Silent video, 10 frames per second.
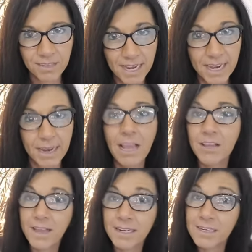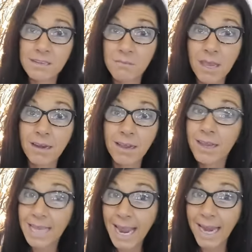Okay, that doesn't mean
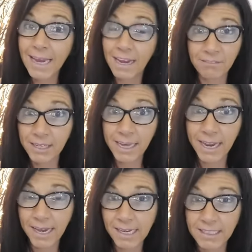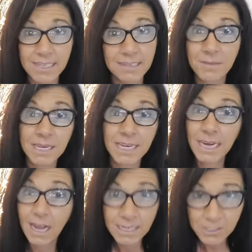eat cake every day, doesn't mean
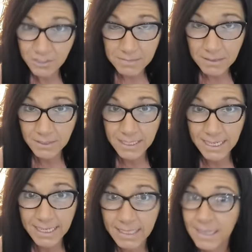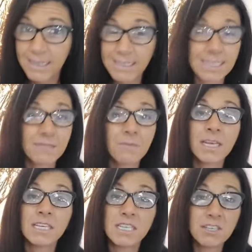eat ice cream every day, doesn't
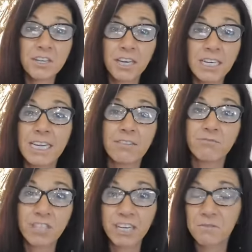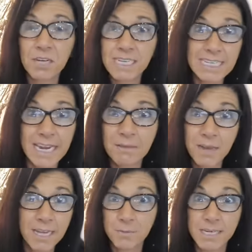mean you need to eat chicken fried steak,
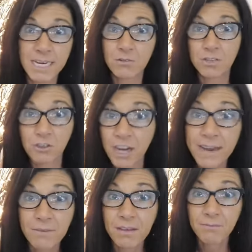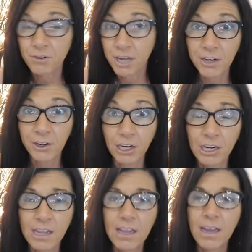mashed potatoes, and gravy for dinner.